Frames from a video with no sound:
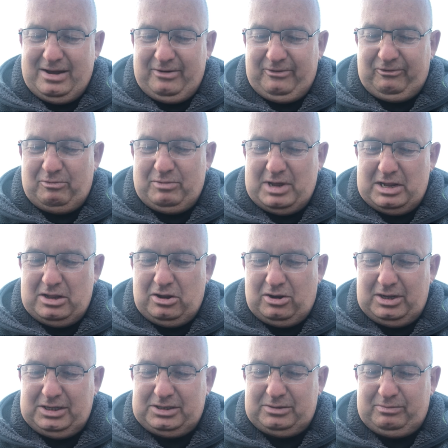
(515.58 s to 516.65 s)
from their
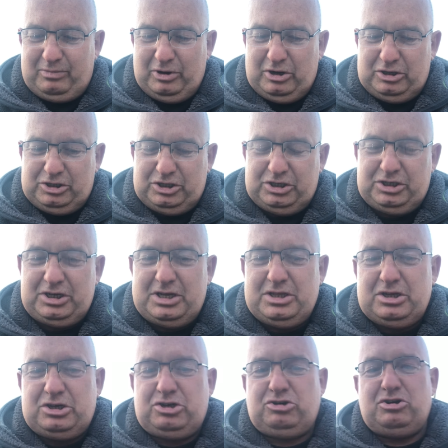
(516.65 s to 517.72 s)
night perches in the
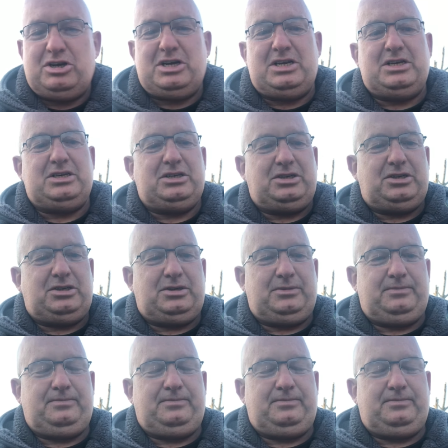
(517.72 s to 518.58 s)
trees.